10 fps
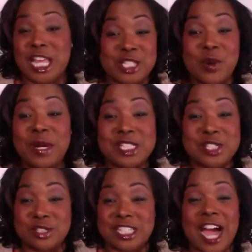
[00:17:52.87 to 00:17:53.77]
so much
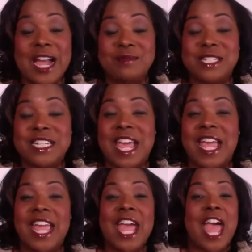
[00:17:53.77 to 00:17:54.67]
your time
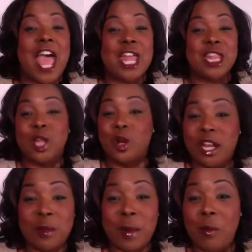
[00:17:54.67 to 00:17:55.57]
today and
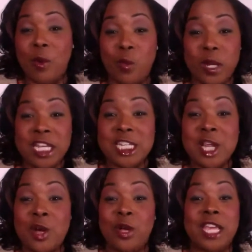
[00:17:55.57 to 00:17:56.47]
learning about what we need to
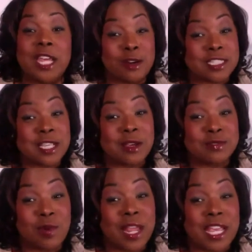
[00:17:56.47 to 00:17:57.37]
know to get ourselves
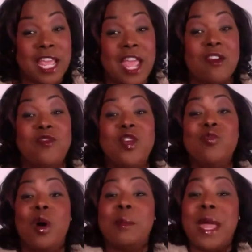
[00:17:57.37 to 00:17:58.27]
ready. If you
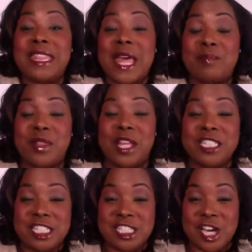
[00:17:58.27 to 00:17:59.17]
want to make that
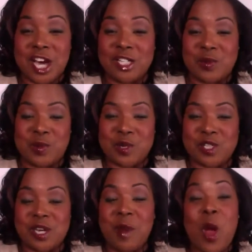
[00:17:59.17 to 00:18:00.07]
plunge into
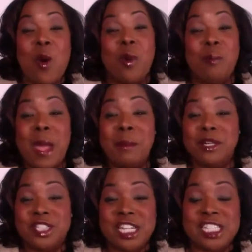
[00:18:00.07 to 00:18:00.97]
entrepreneurship,
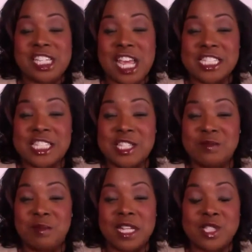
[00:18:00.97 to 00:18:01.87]
remember Jean Chatzky's
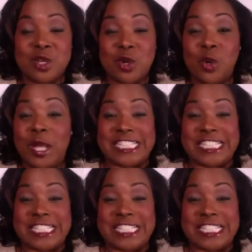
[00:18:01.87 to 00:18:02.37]
Money School at